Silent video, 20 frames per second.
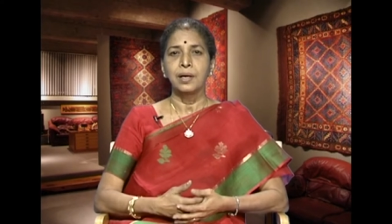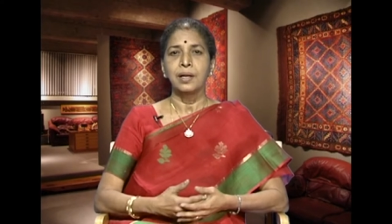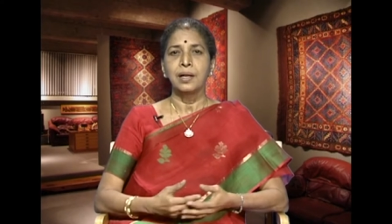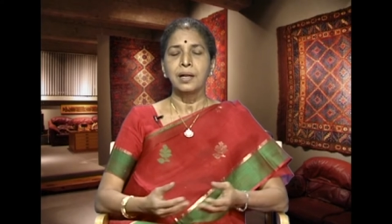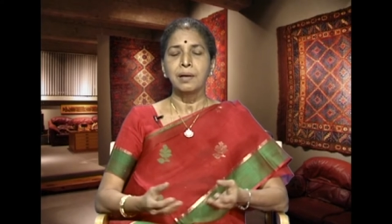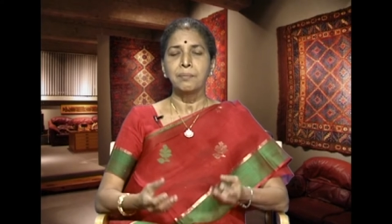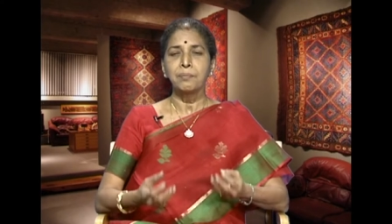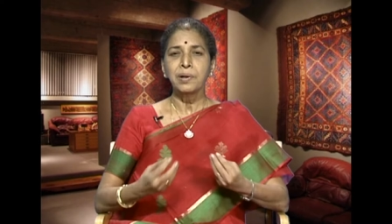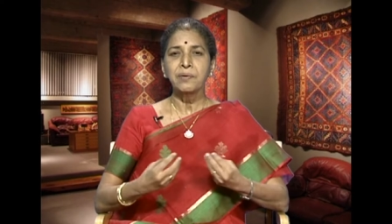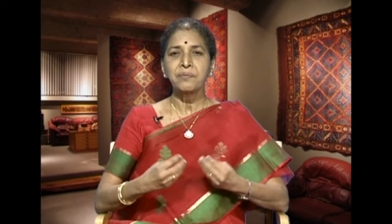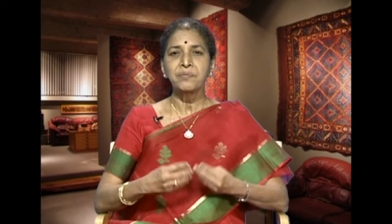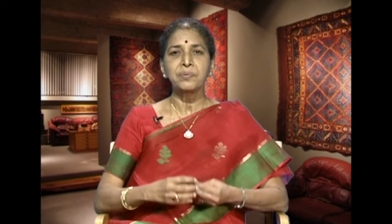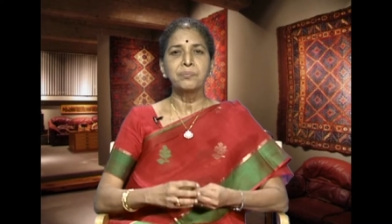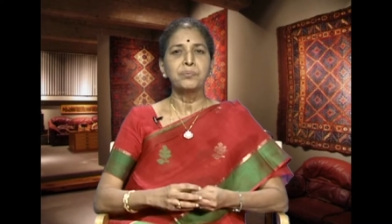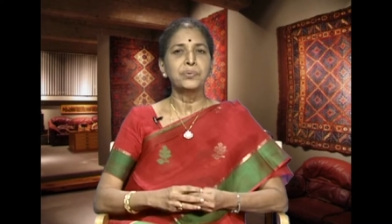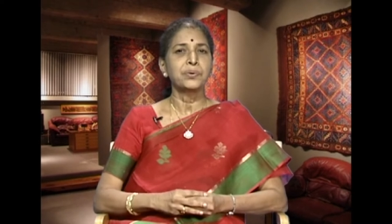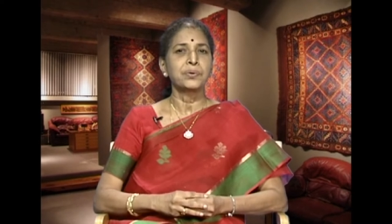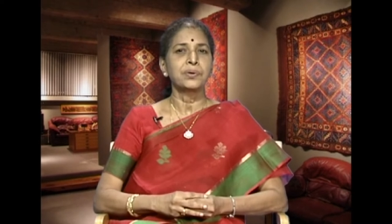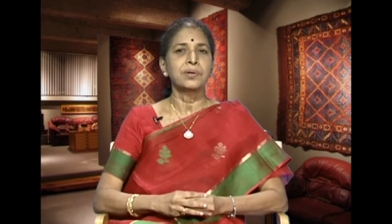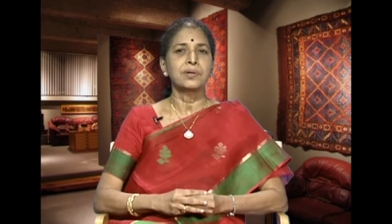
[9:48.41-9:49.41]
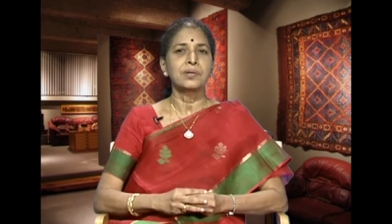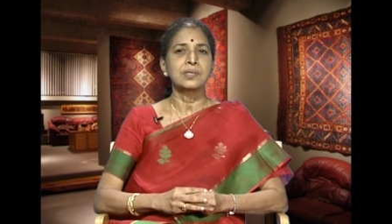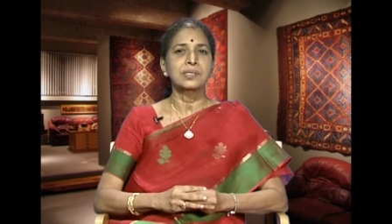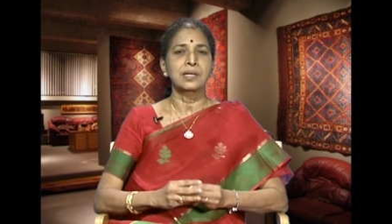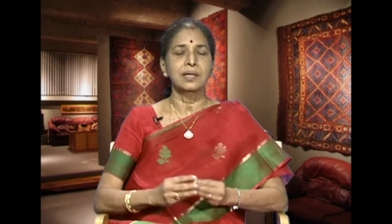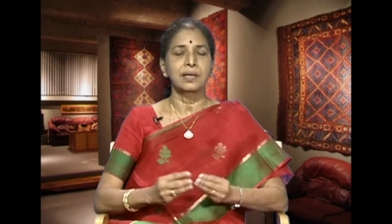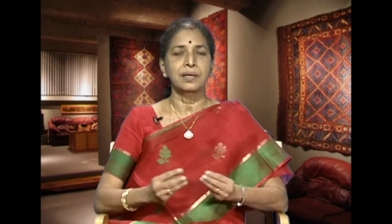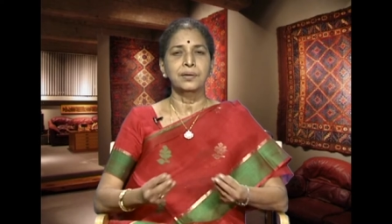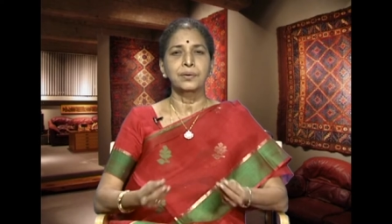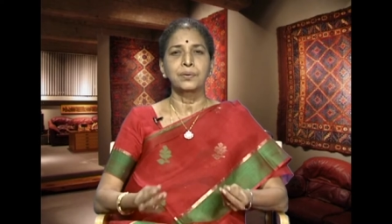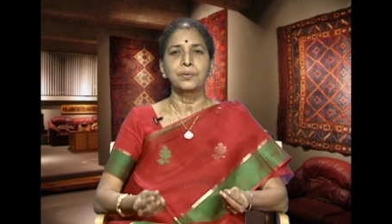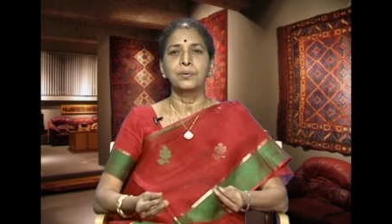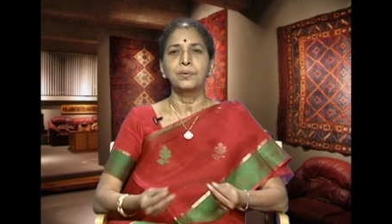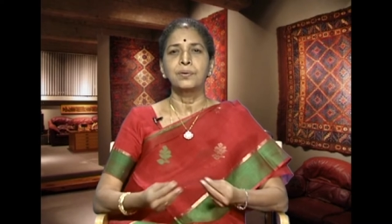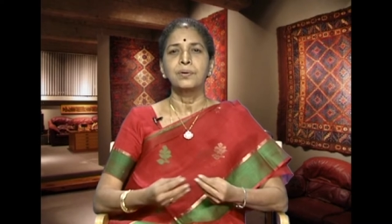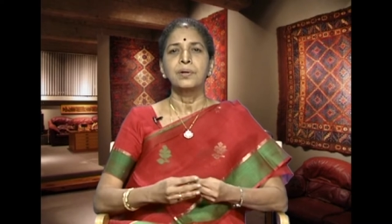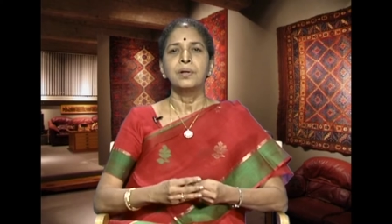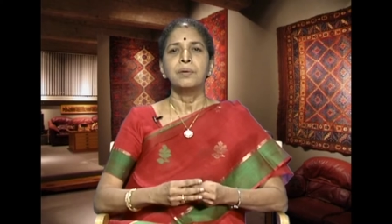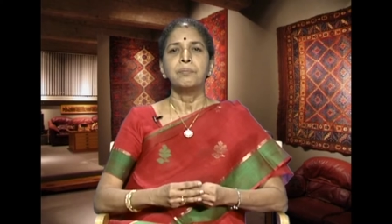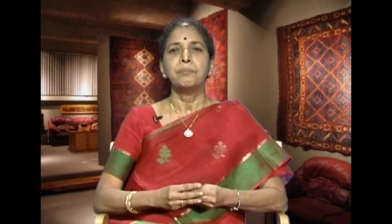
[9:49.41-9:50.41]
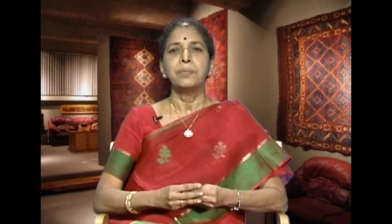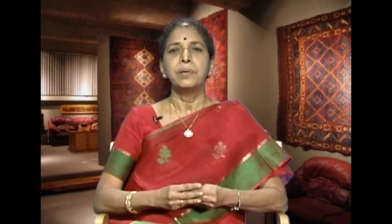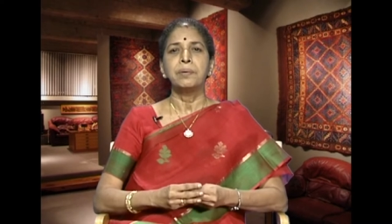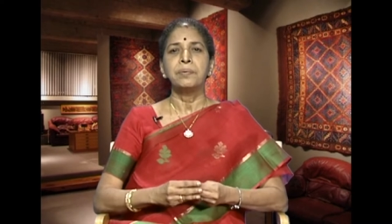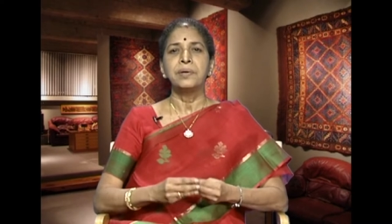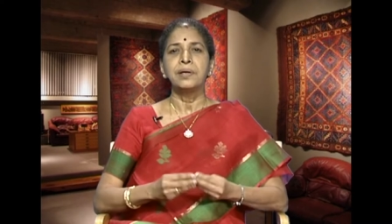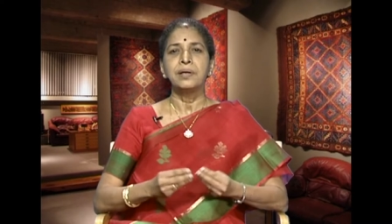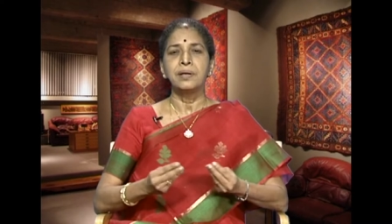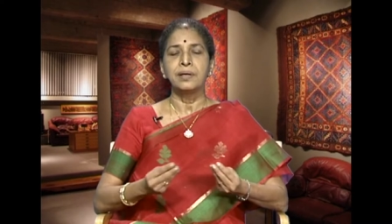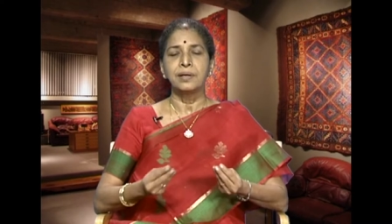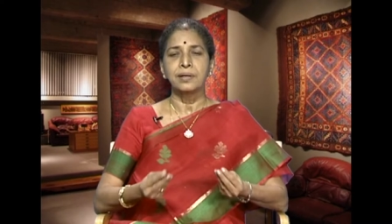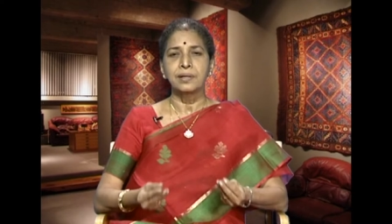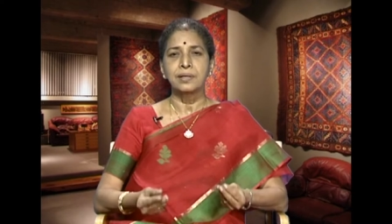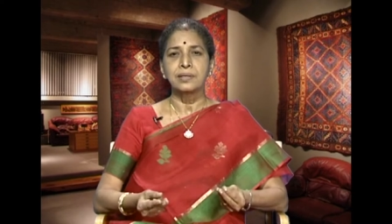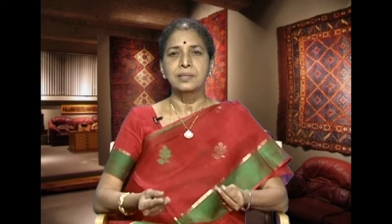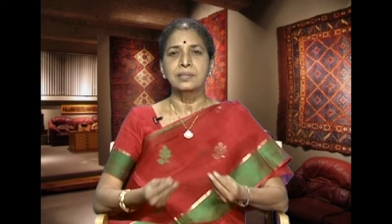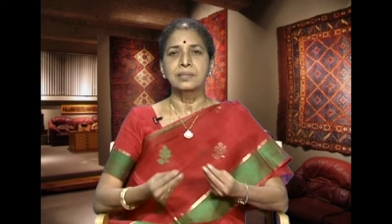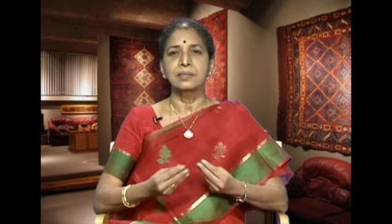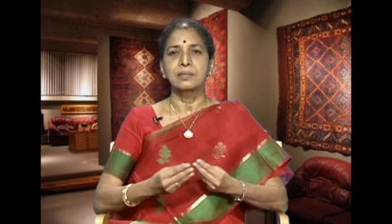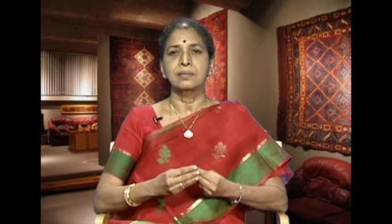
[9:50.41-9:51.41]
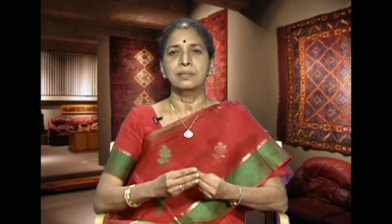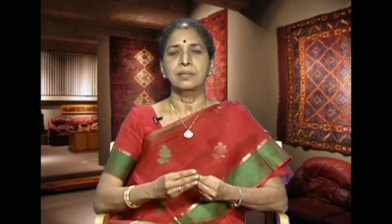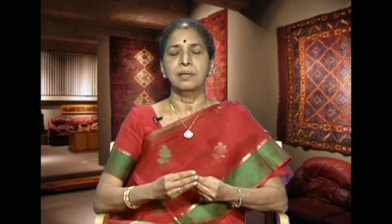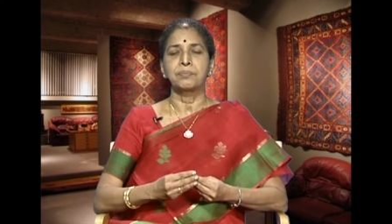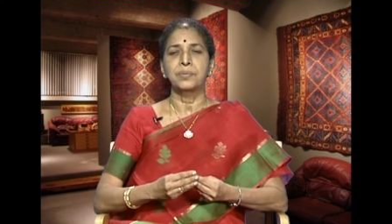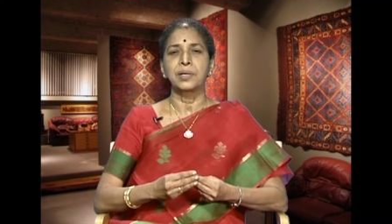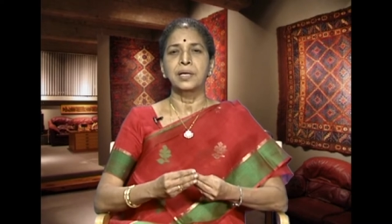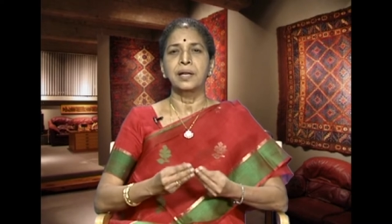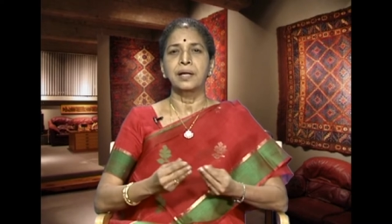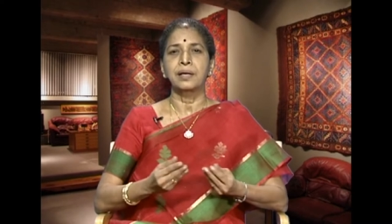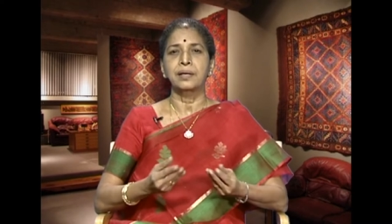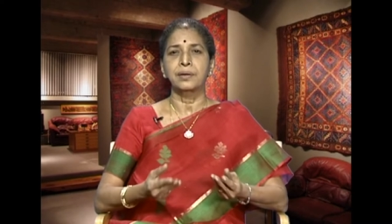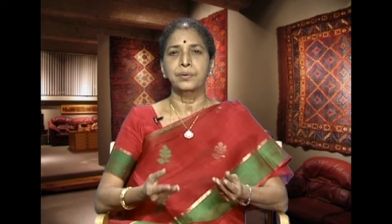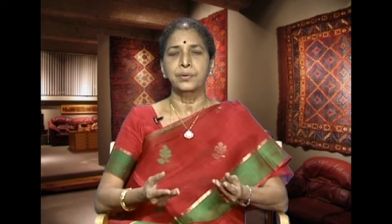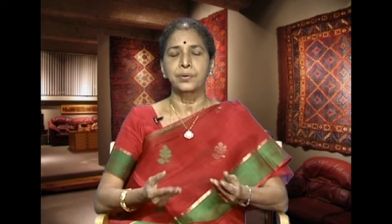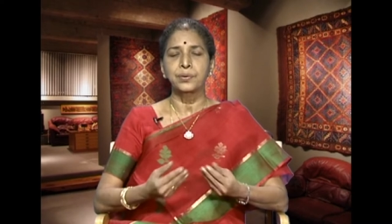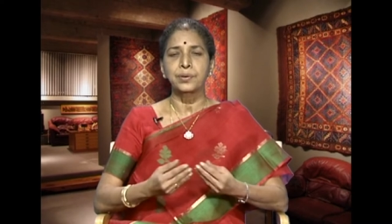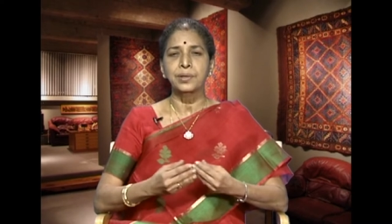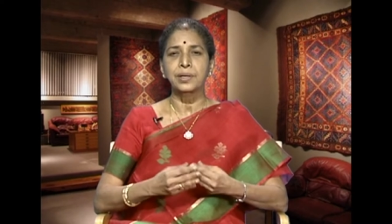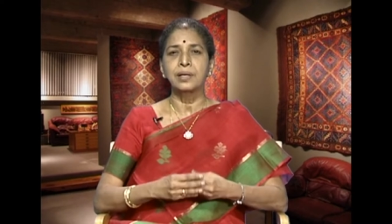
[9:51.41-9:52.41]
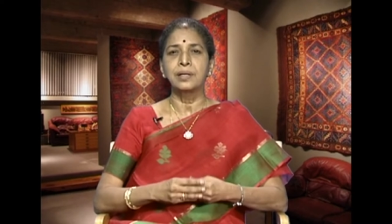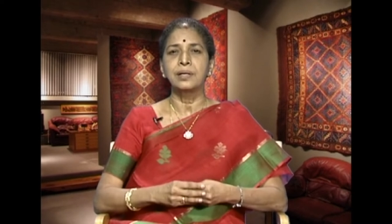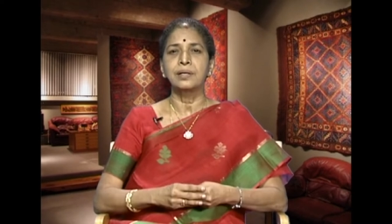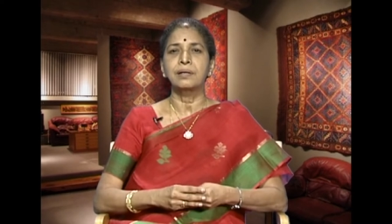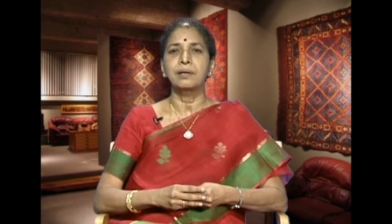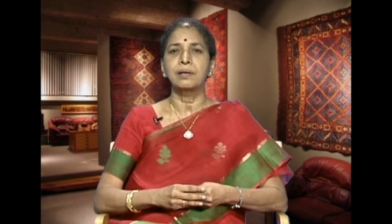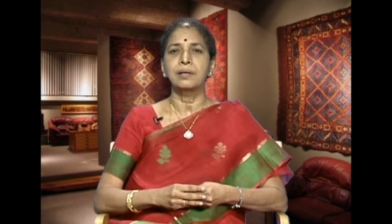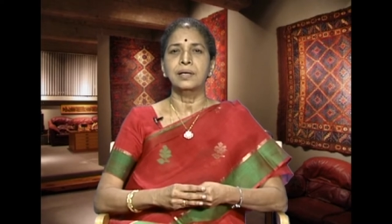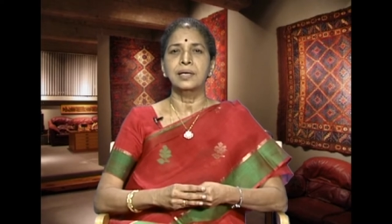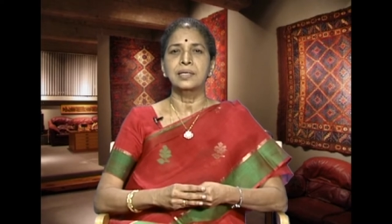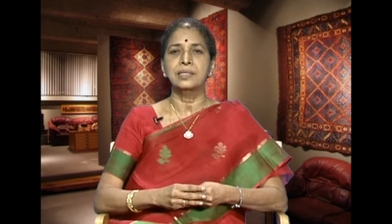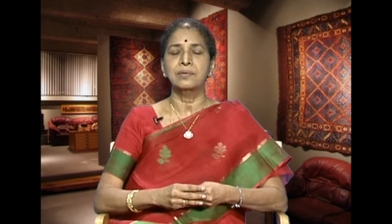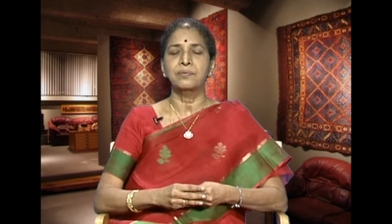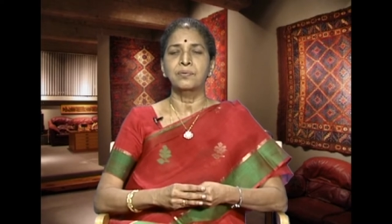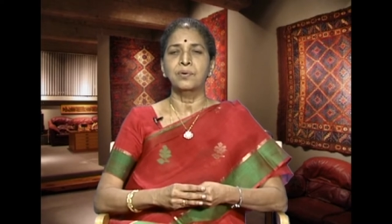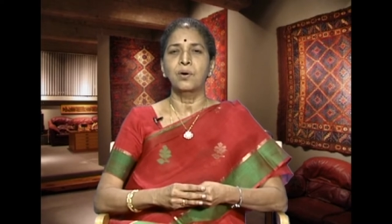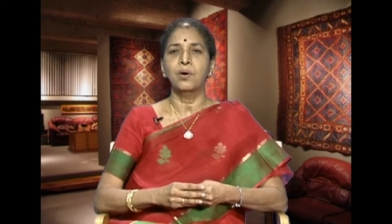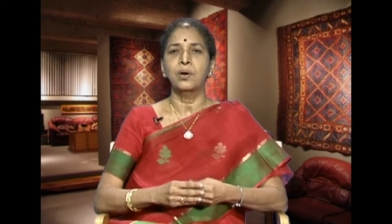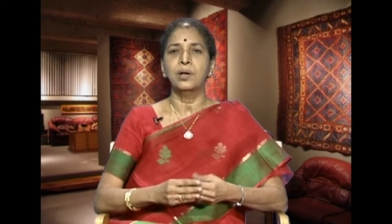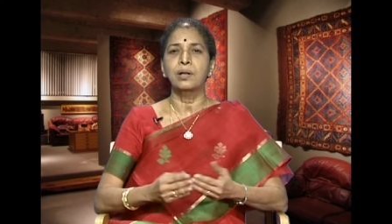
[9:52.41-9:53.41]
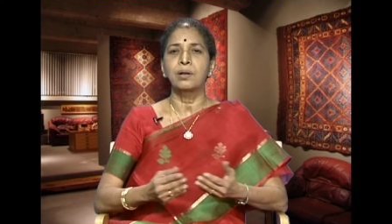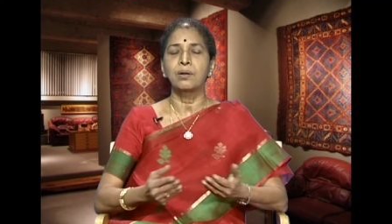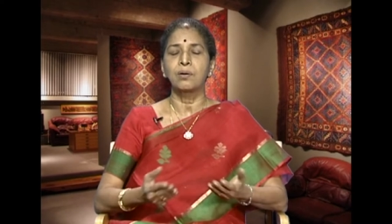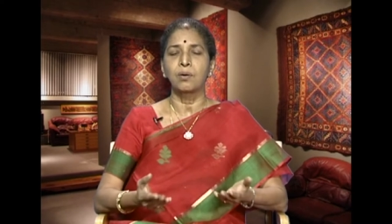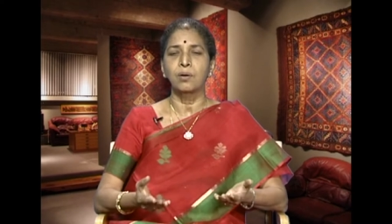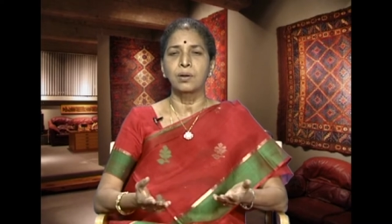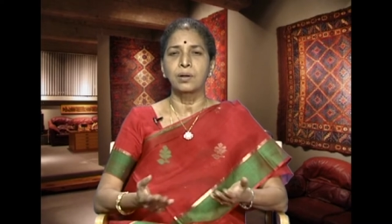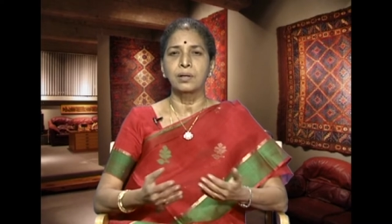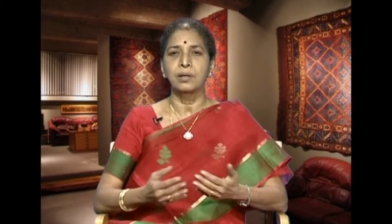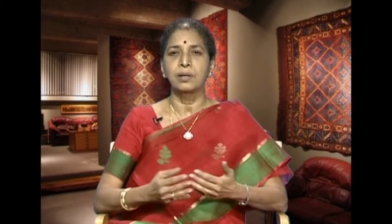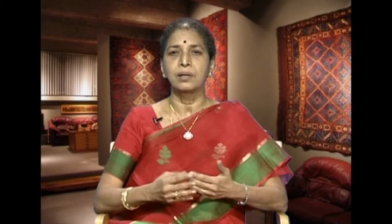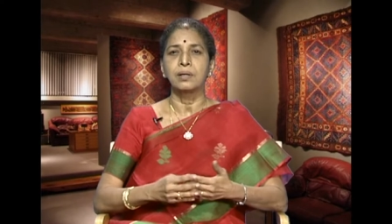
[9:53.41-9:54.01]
Number of impurities like you know maybe it is something like a cuticle in ca case of cotton or uh,